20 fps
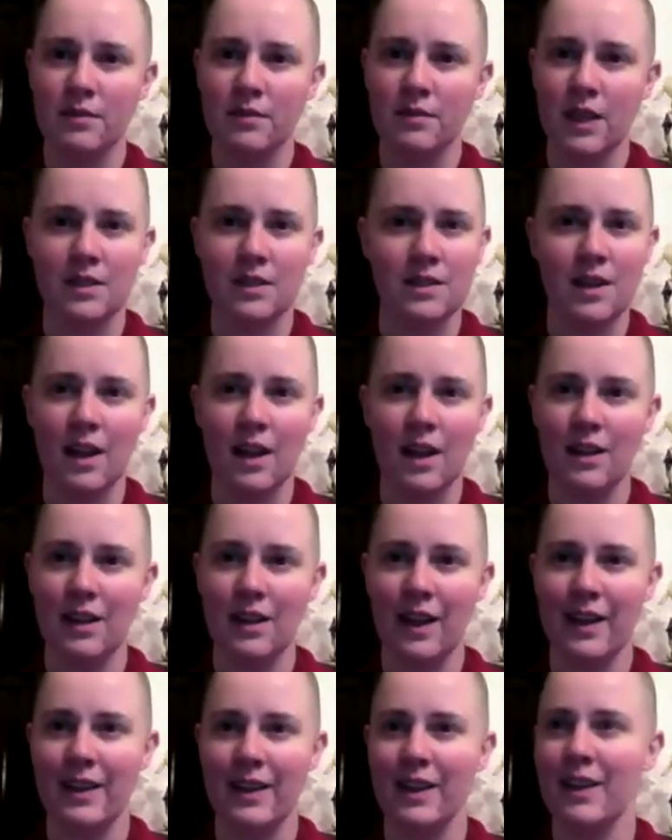It's not
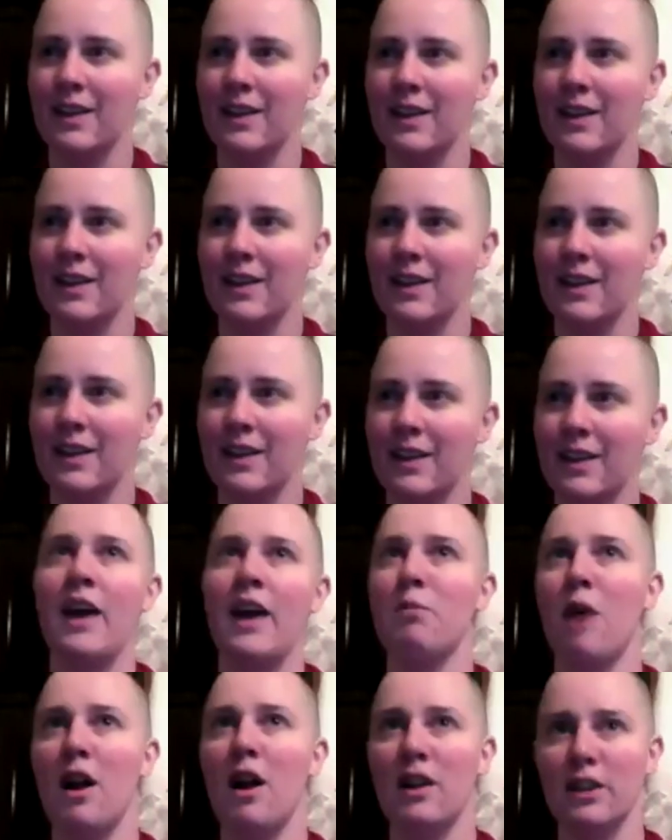like a
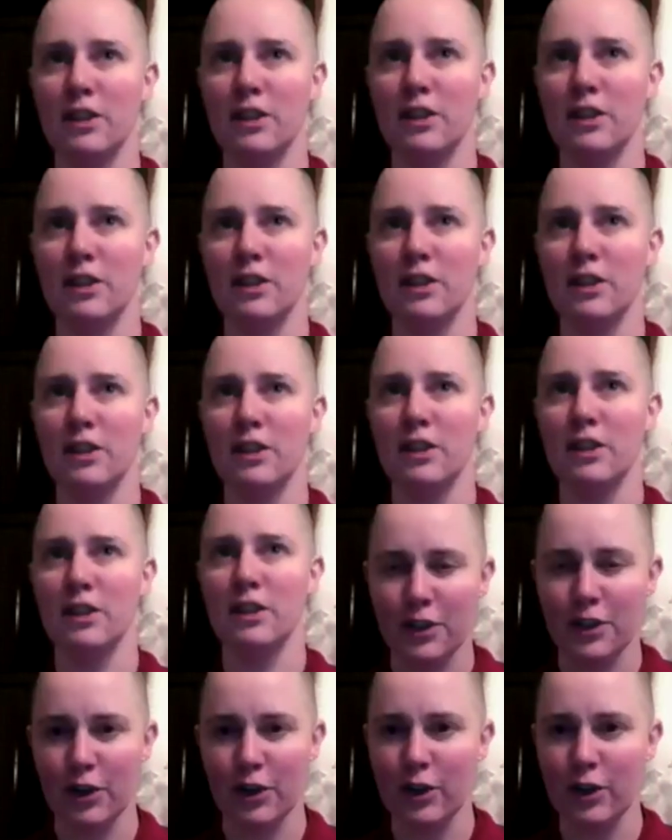diabolical plot
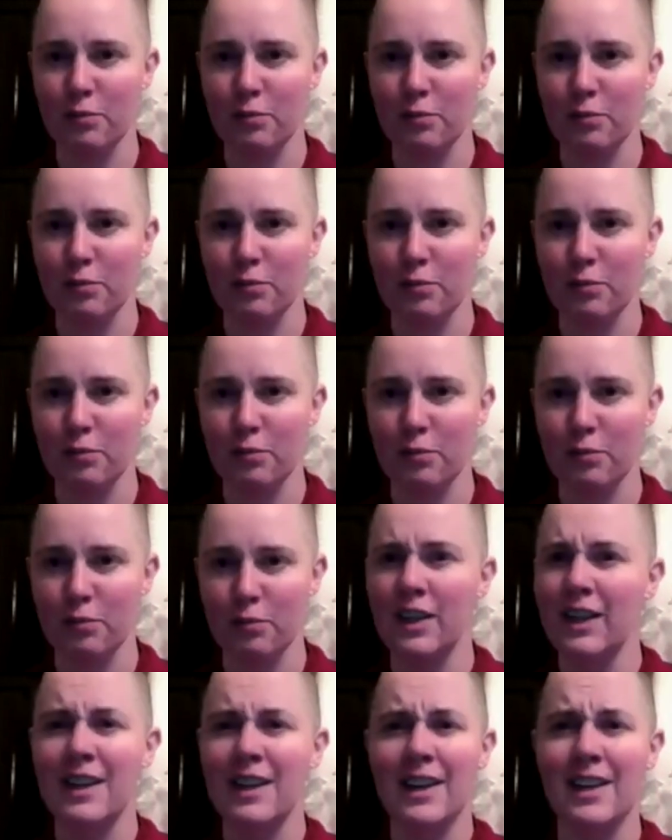to hurt people.
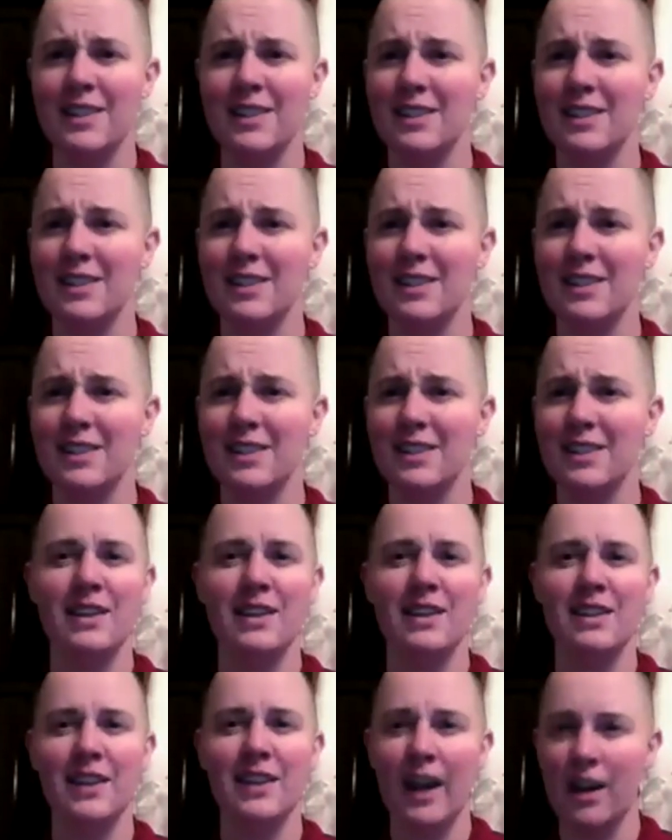It's
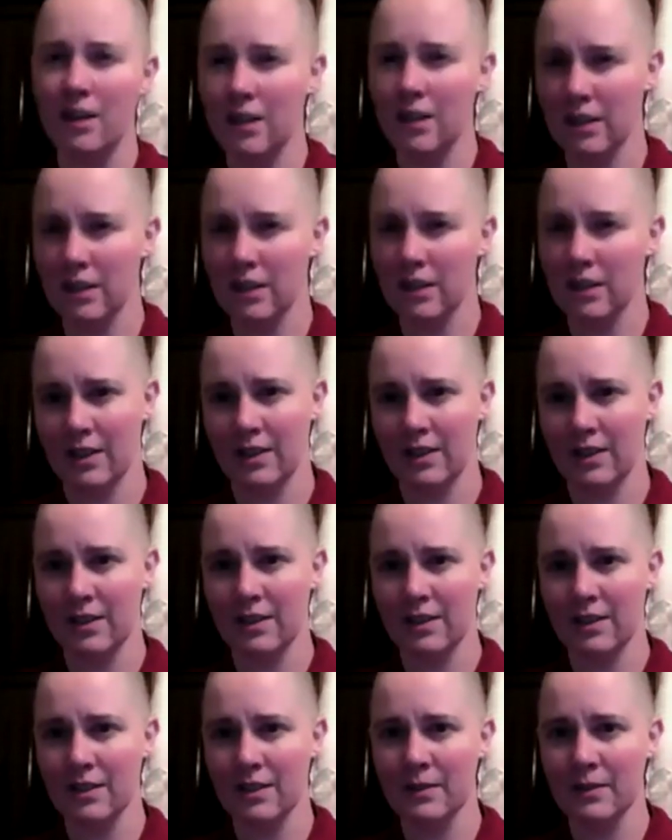like
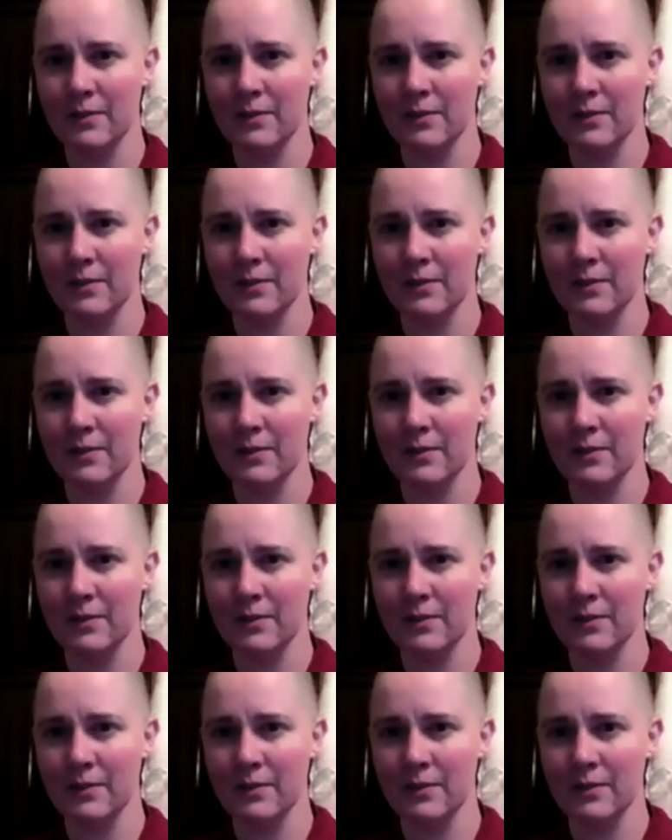carelessness.